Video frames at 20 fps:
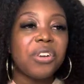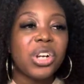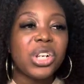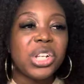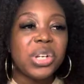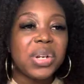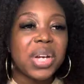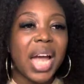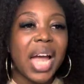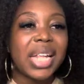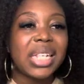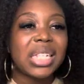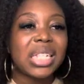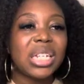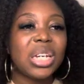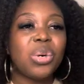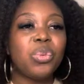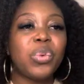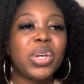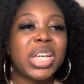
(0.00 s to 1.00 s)
a new
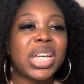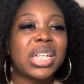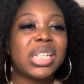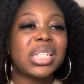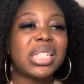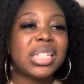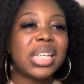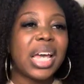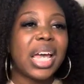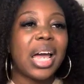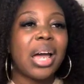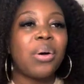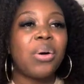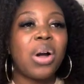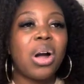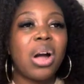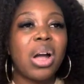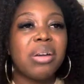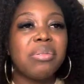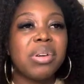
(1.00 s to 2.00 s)
candidate, we can set our
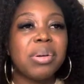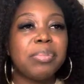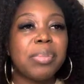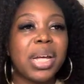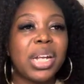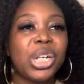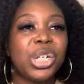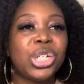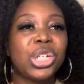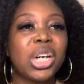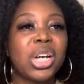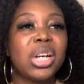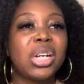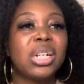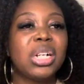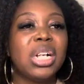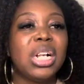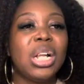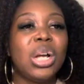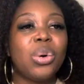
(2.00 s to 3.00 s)
hiring manager.
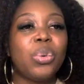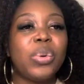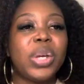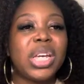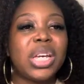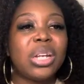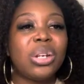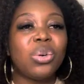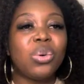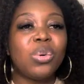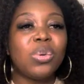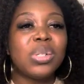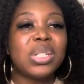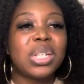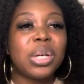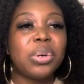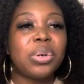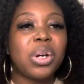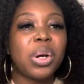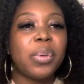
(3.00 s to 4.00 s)
We can
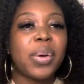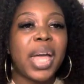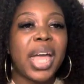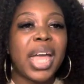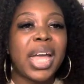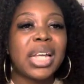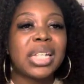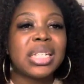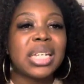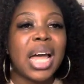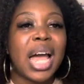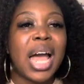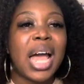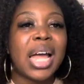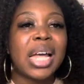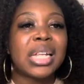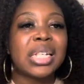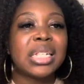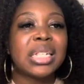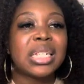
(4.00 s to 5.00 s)
also go ahead
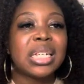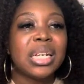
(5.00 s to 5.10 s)
and